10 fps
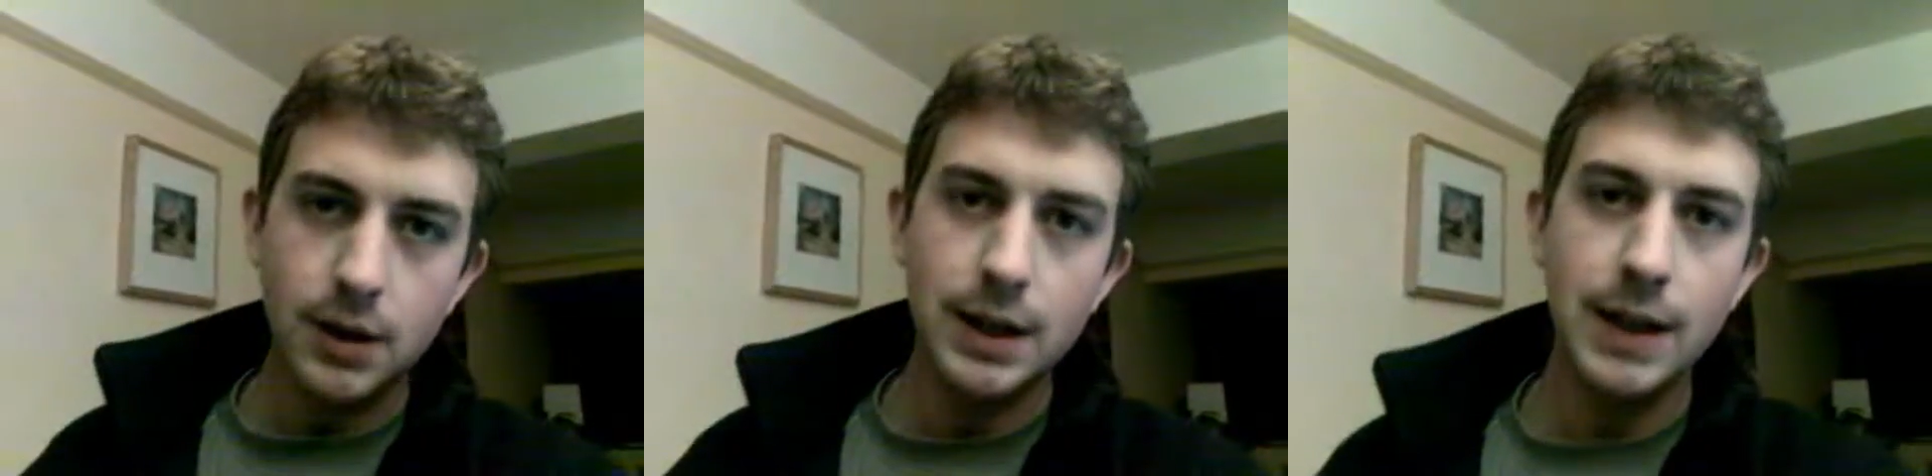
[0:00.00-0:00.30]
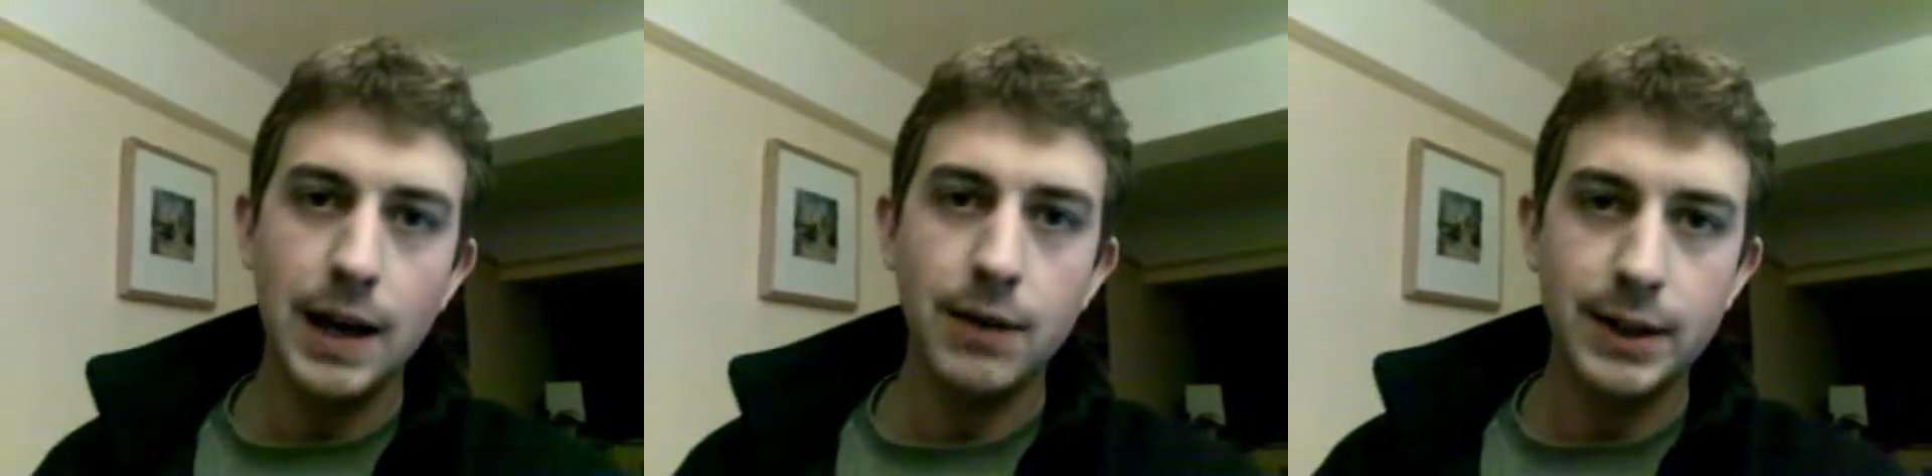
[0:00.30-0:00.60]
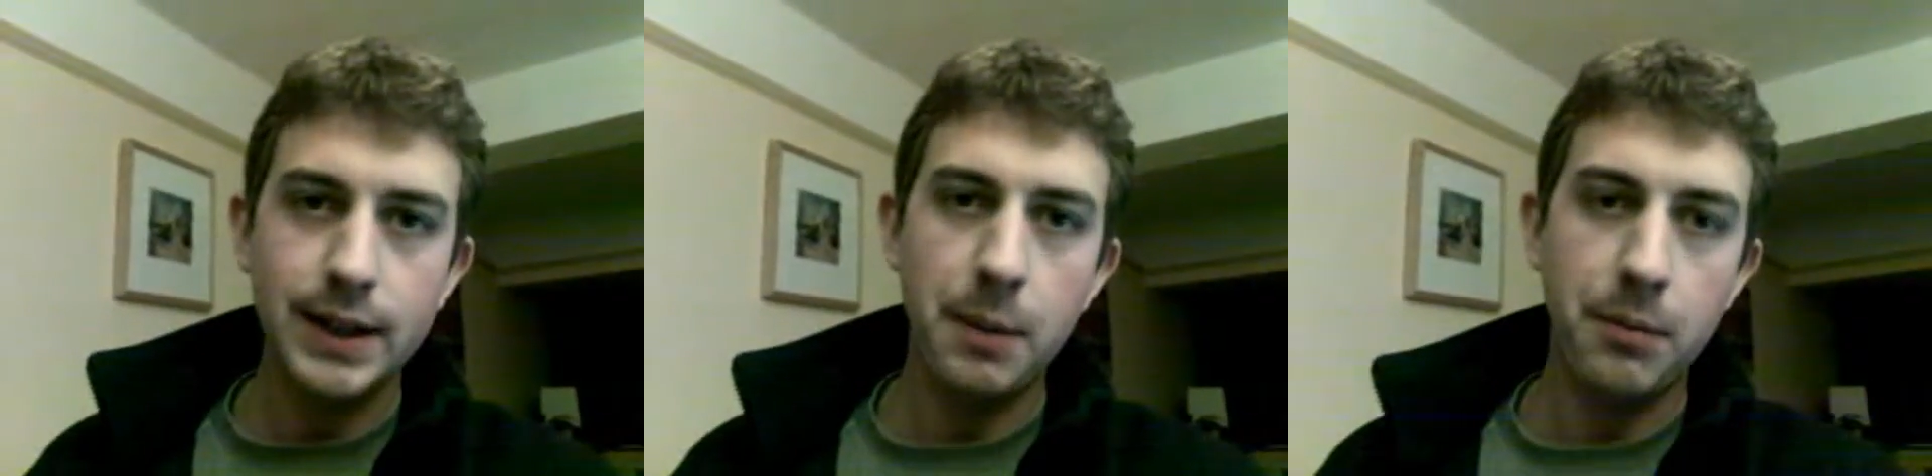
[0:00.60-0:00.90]
You need to have a
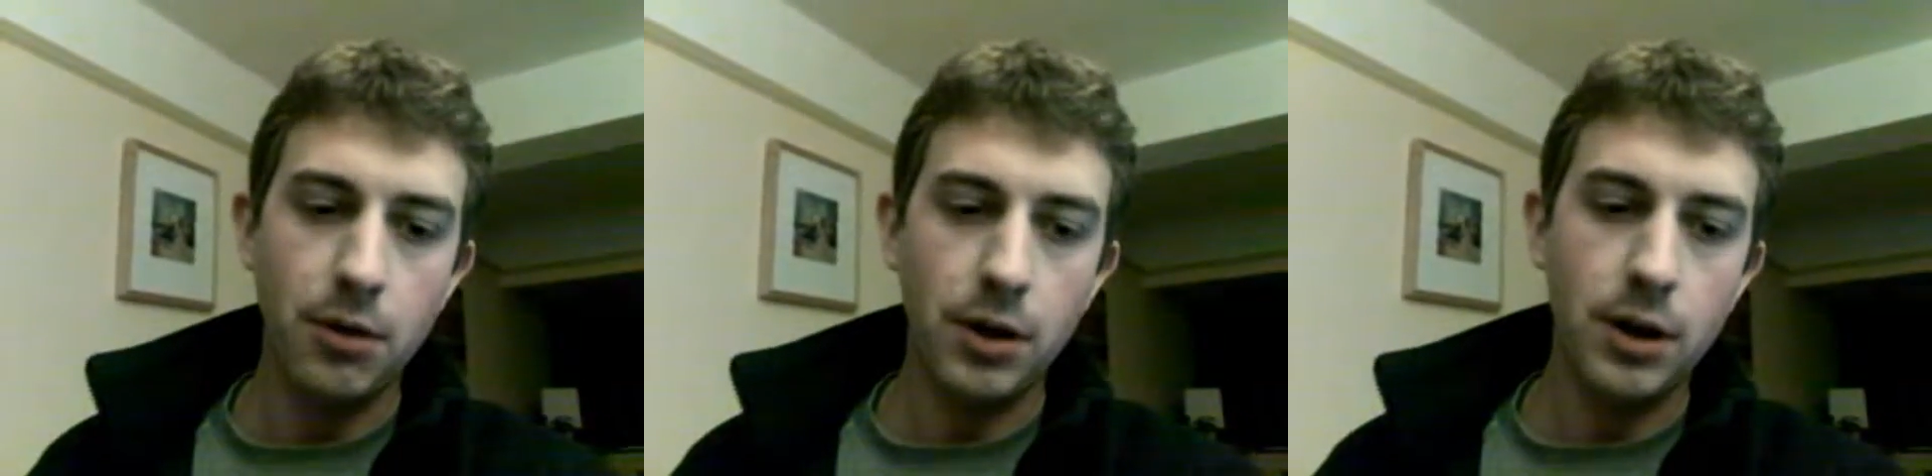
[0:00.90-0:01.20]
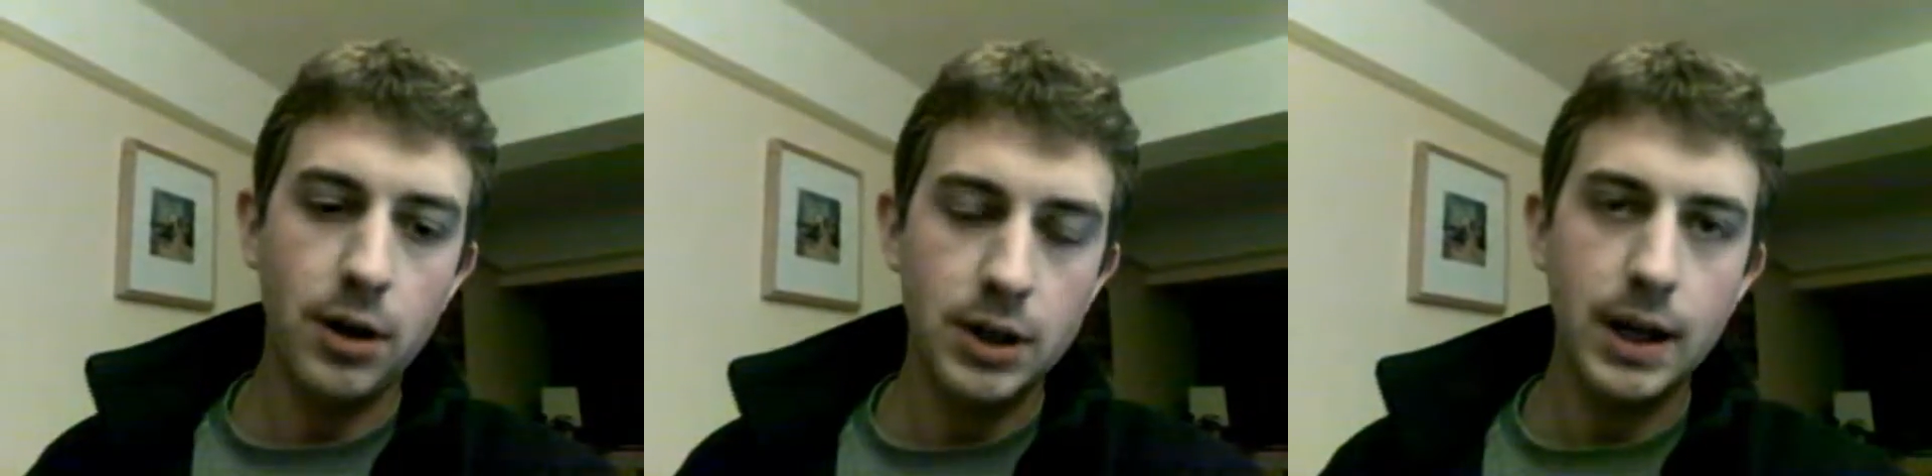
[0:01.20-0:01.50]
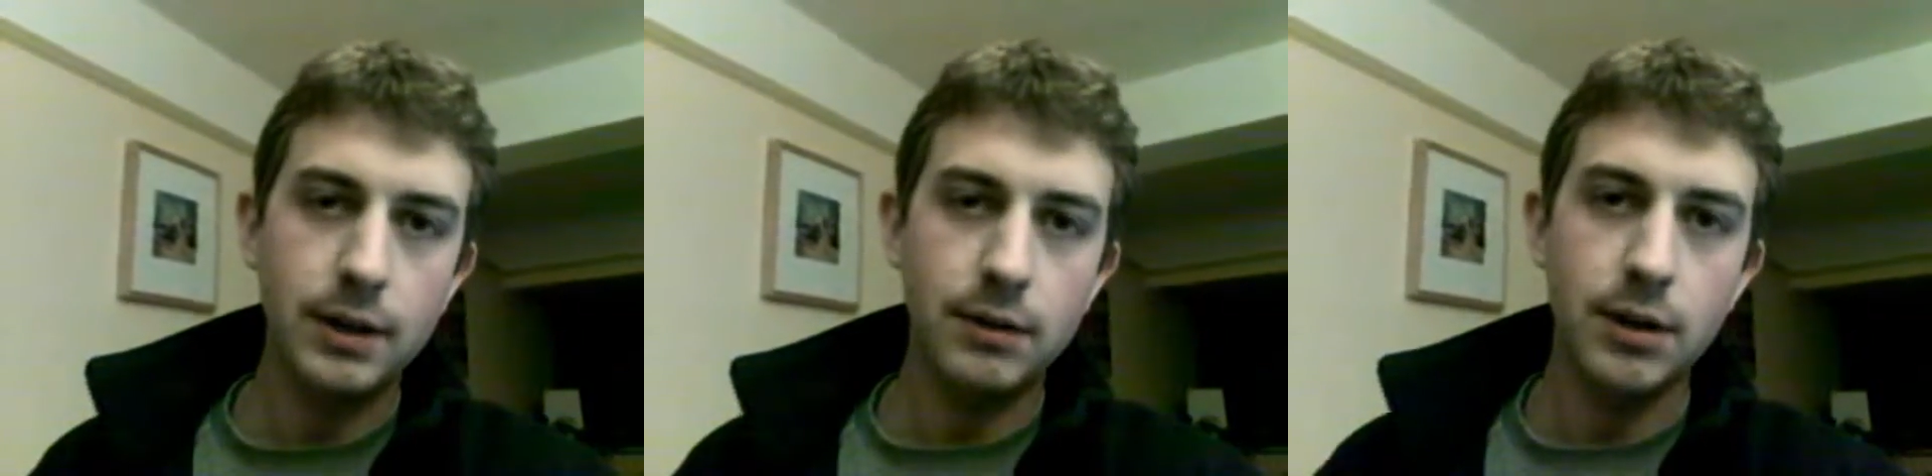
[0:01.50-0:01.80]
stamp for a large
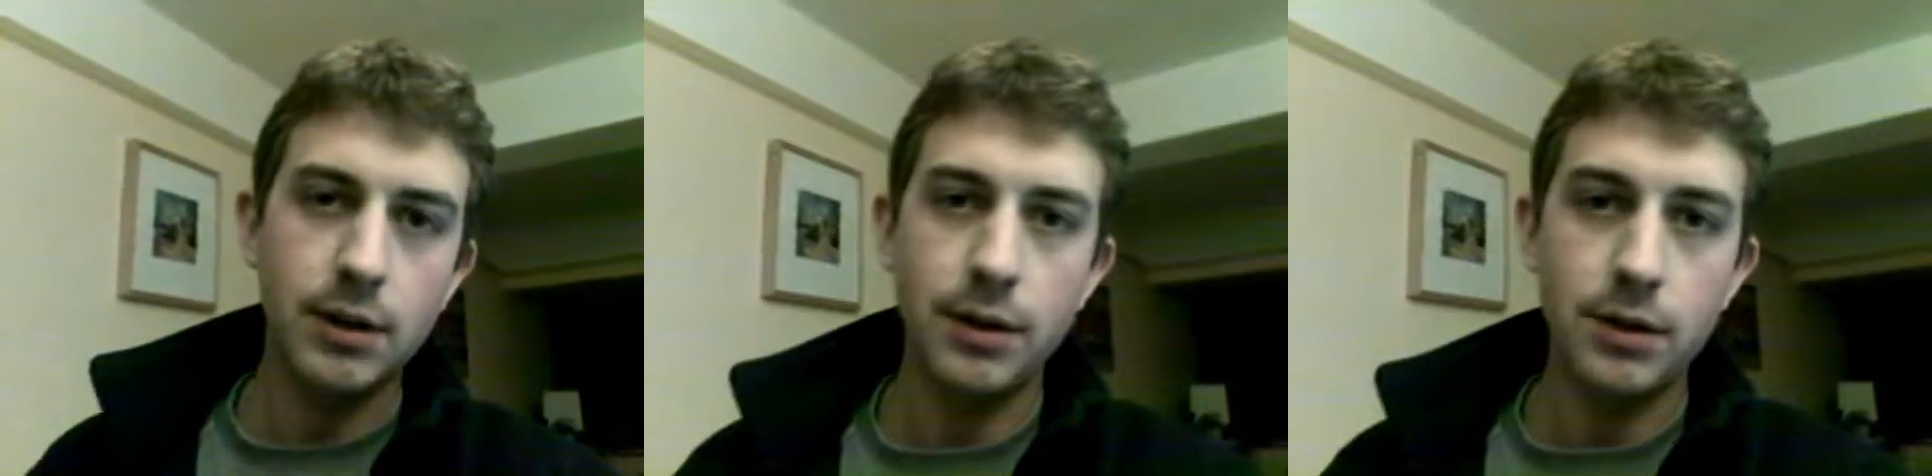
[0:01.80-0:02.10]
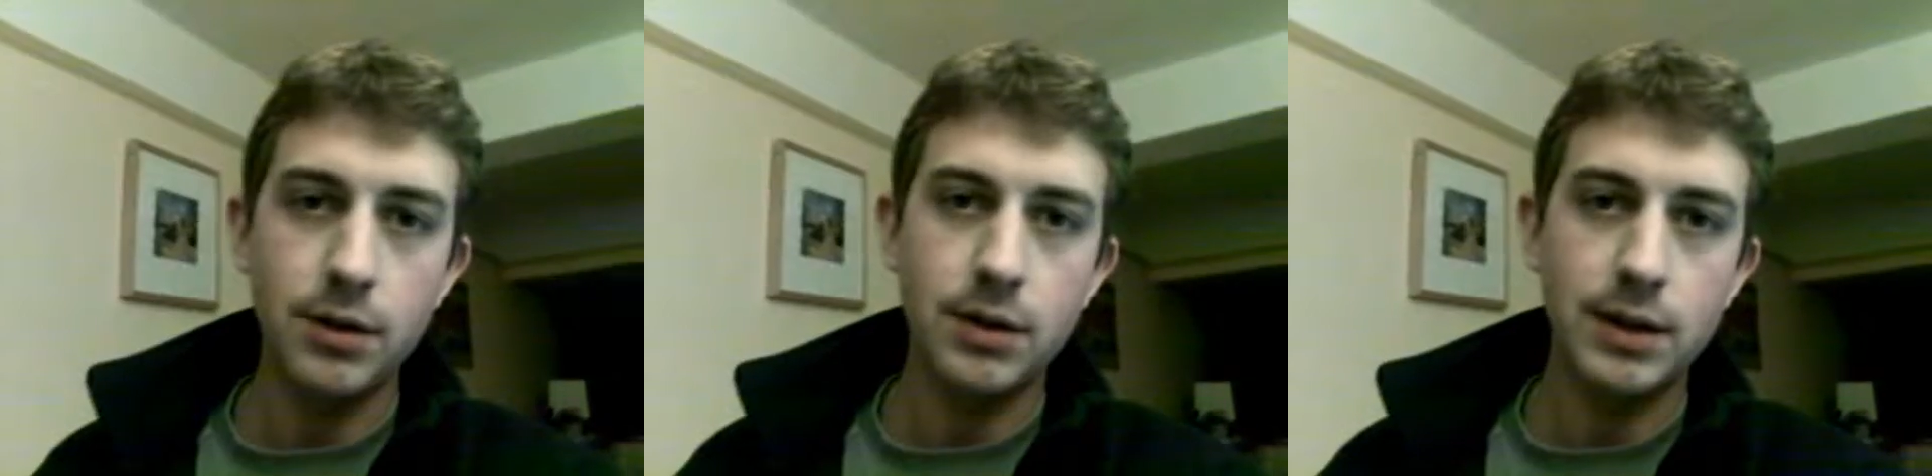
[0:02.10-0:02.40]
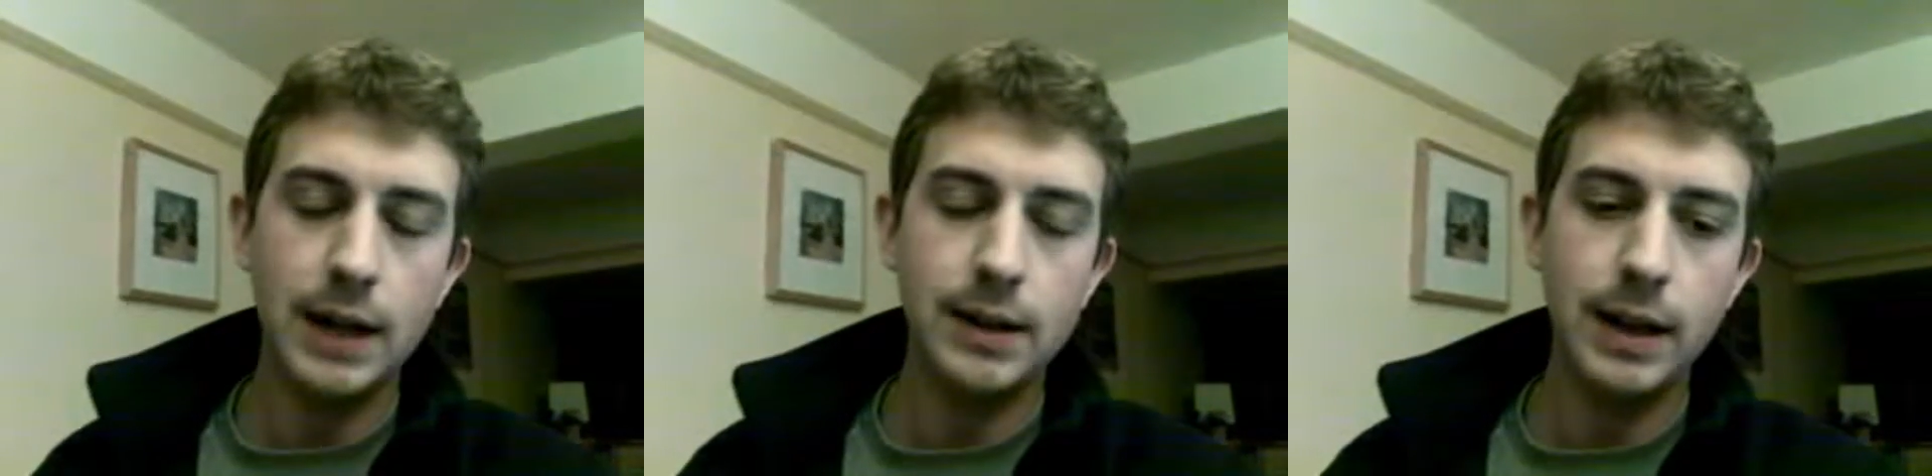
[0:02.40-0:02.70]
letter rather than a
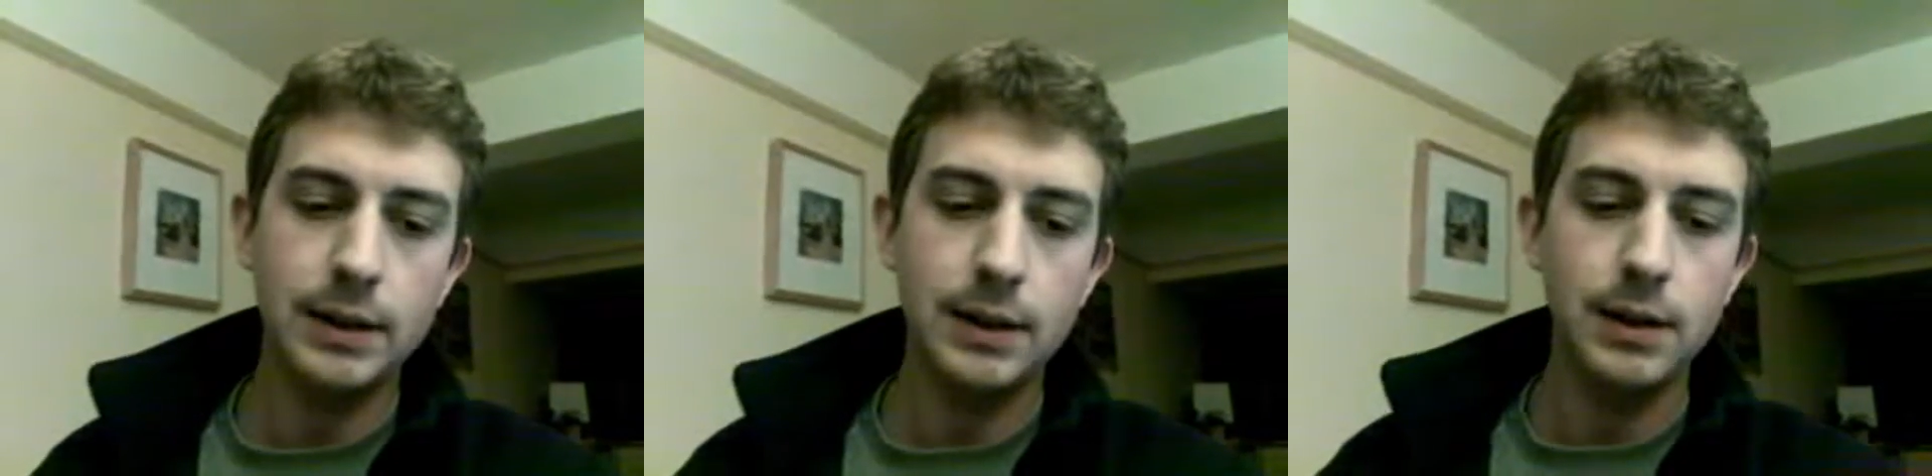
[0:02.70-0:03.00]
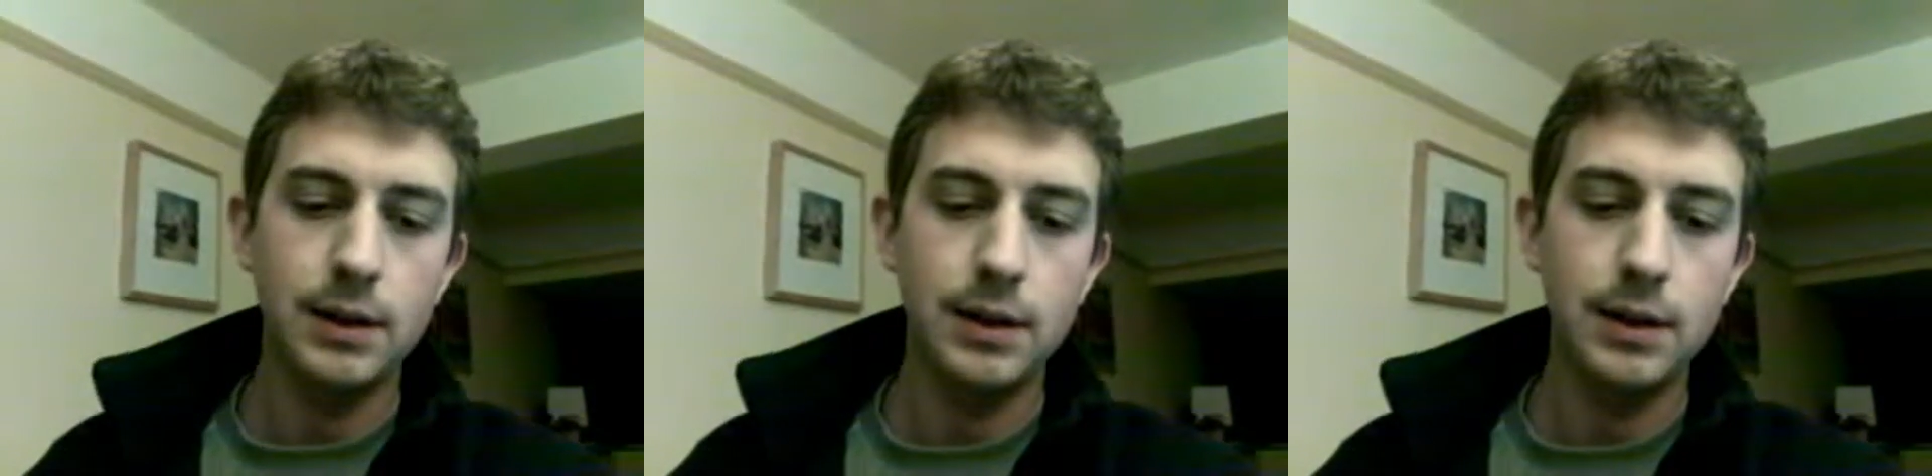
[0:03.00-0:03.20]
standard letter.